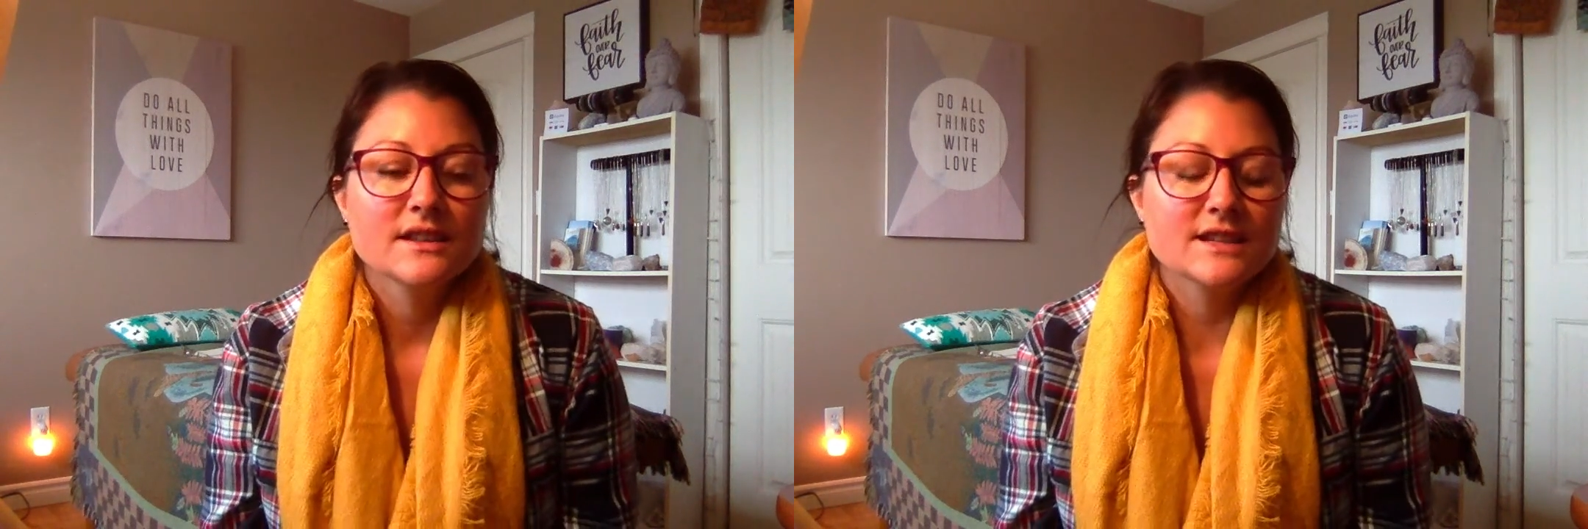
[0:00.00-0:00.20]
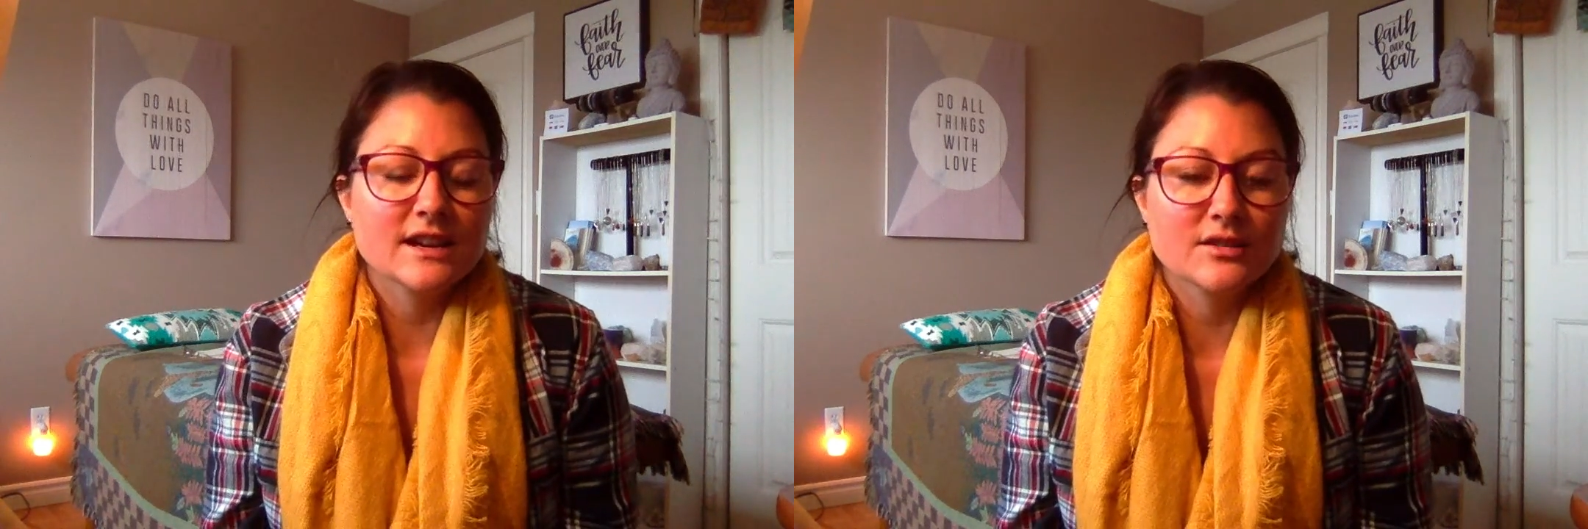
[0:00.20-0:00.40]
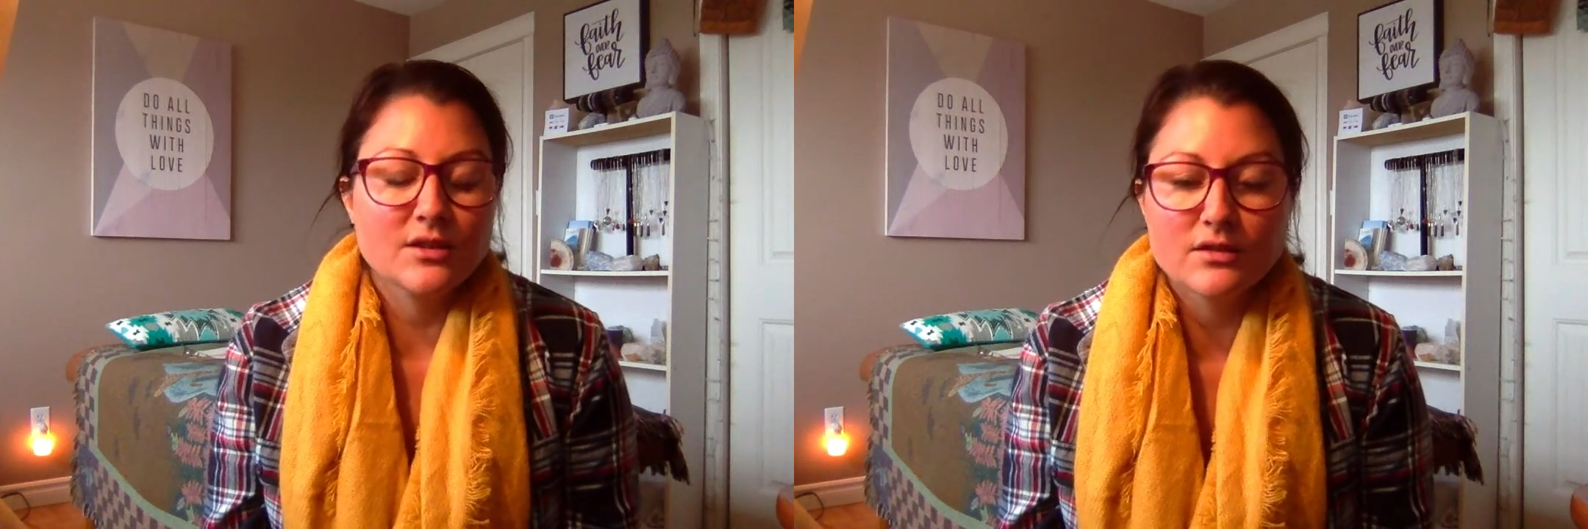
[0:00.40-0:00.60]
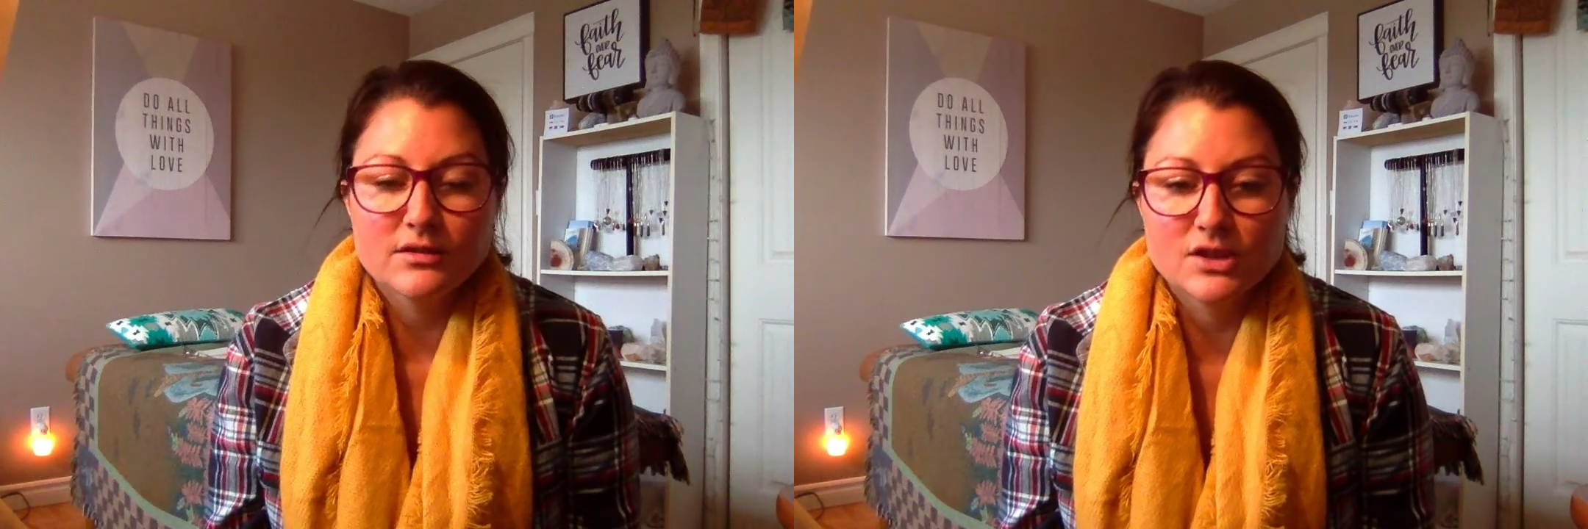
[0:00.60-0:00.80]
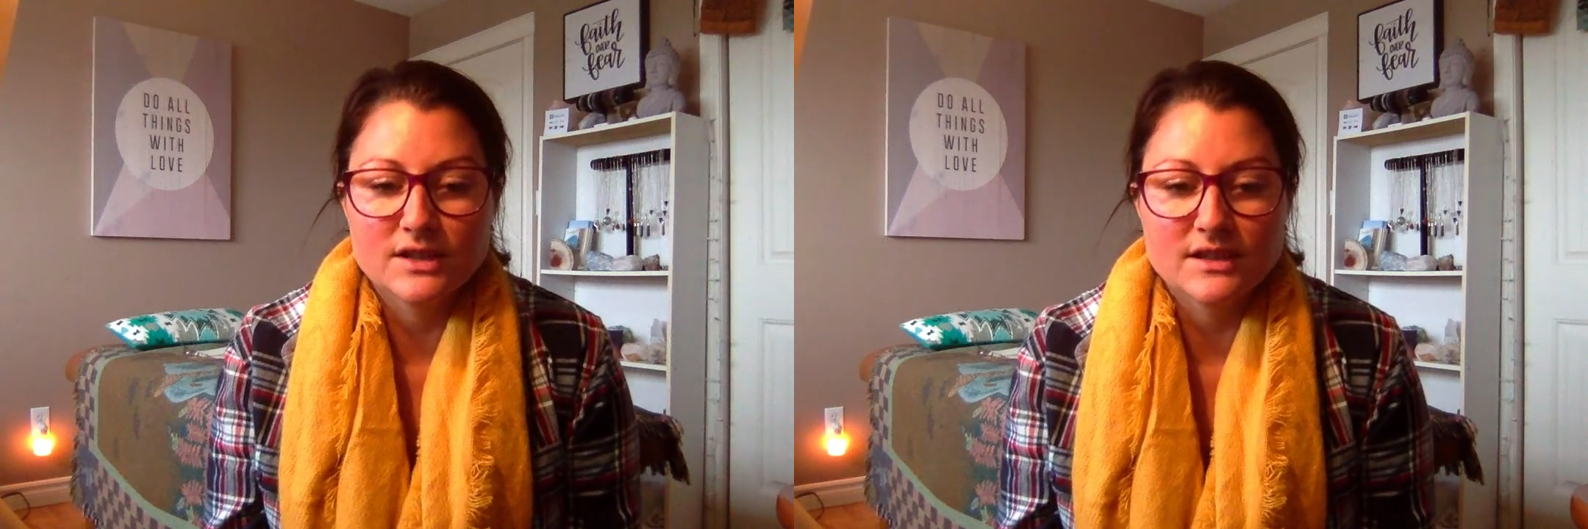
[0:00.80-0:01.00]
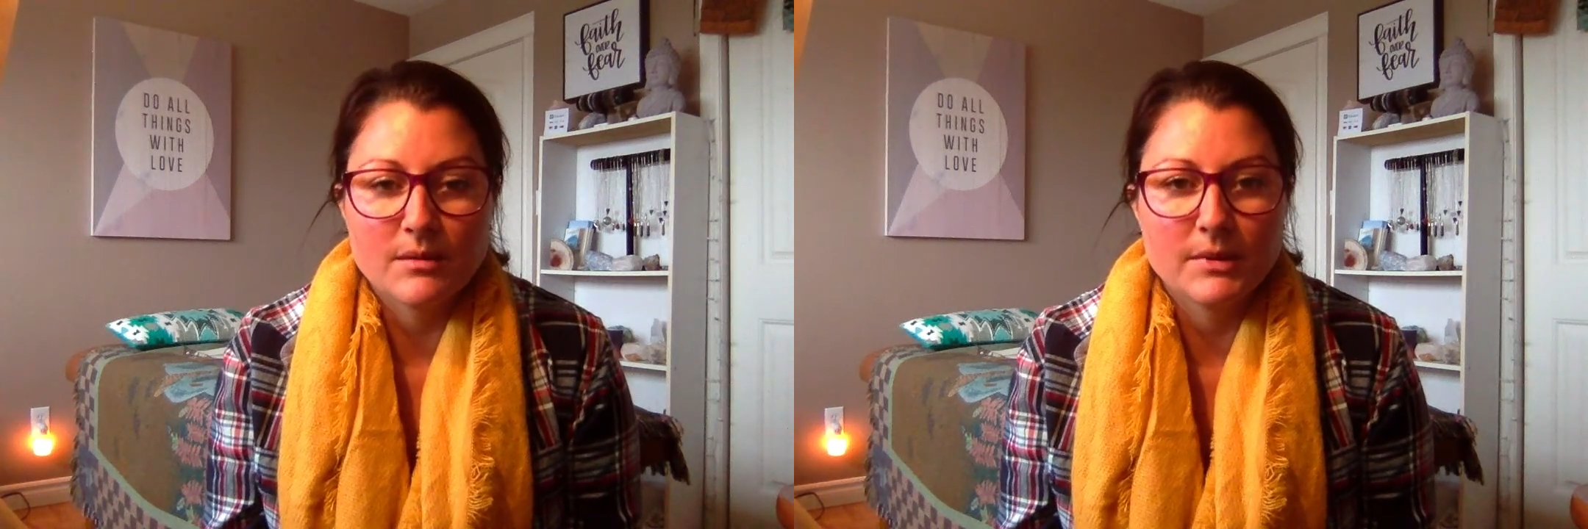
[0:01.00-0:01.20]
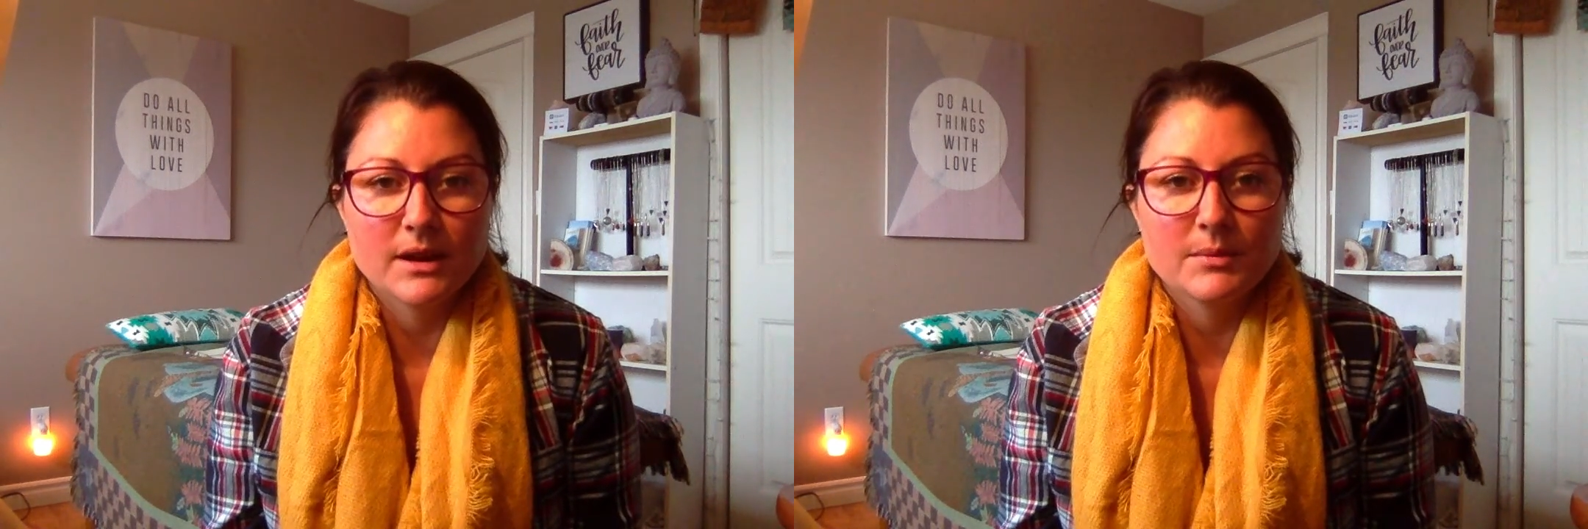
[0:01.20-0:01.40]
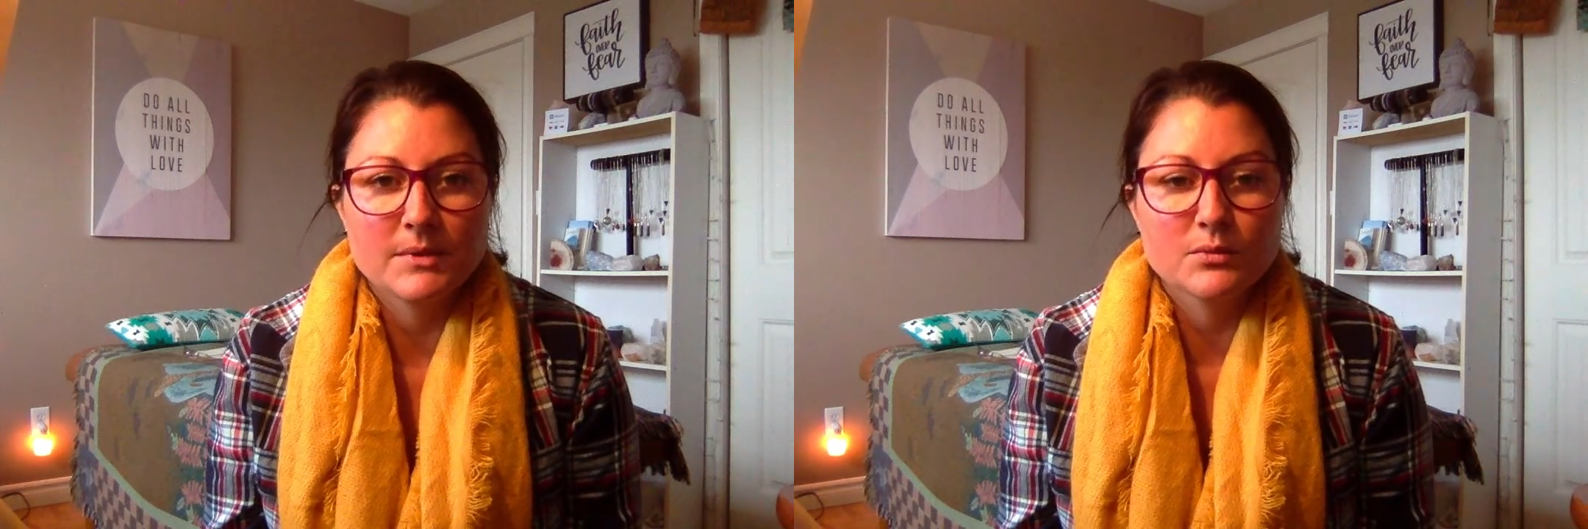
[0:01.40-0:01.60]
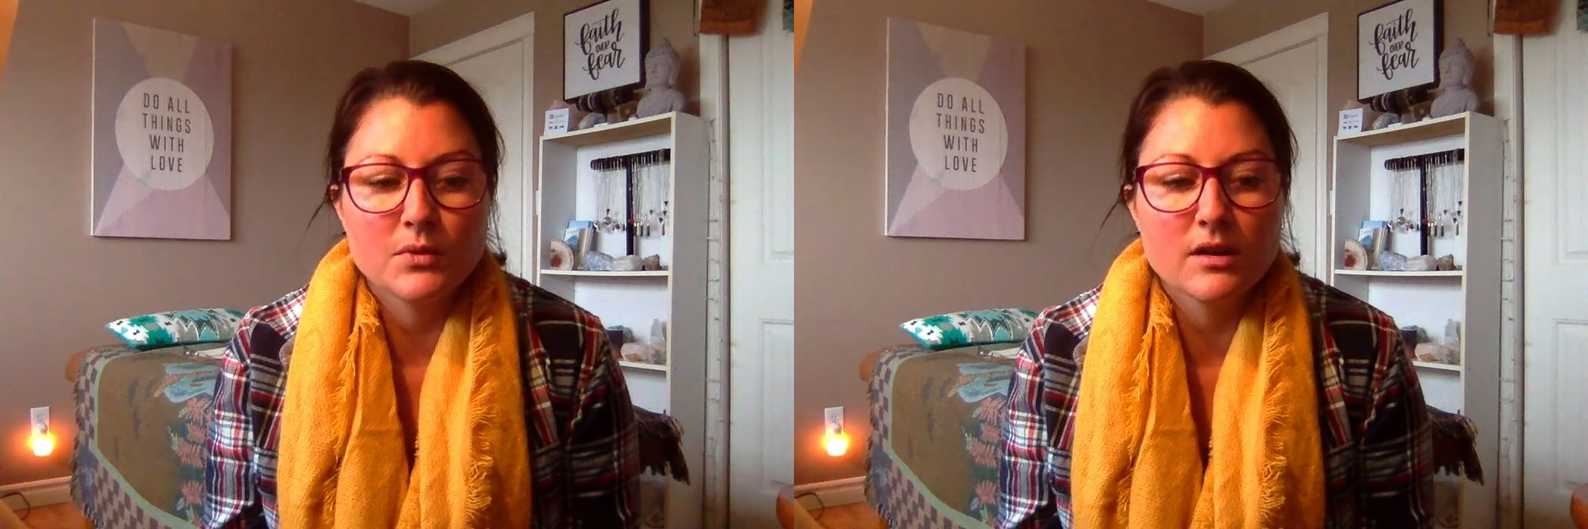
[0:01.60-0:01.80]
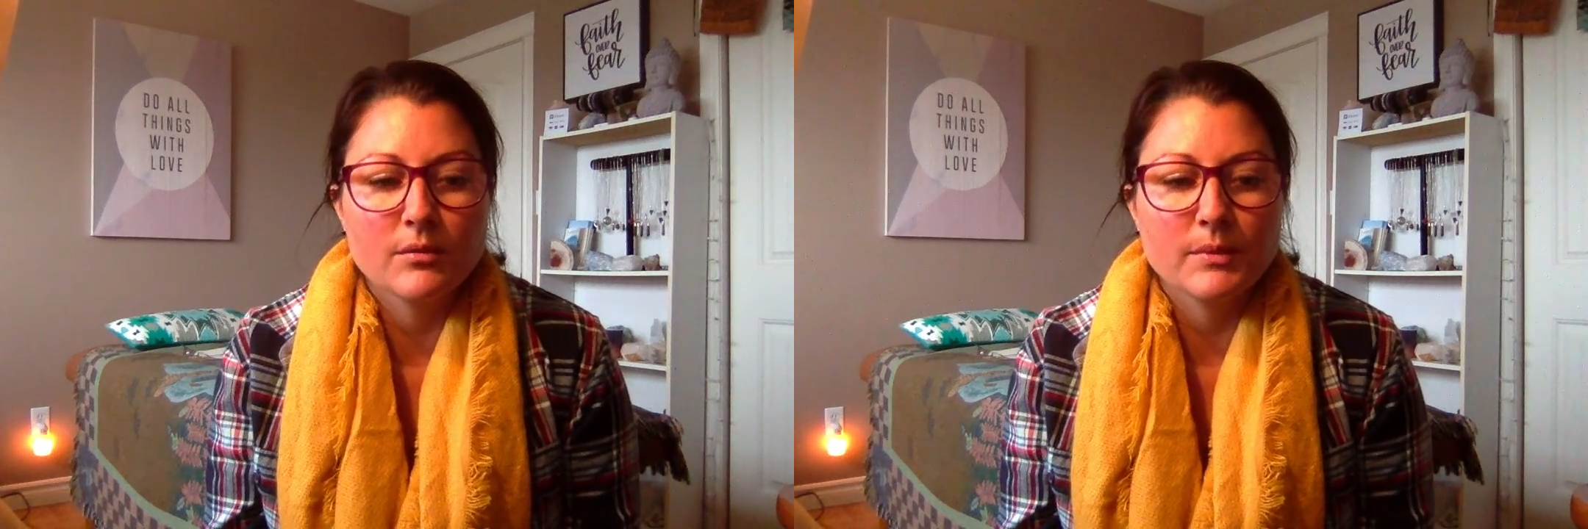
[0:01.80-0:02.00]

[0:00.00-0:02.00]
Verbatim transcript: Technology is coming up as well,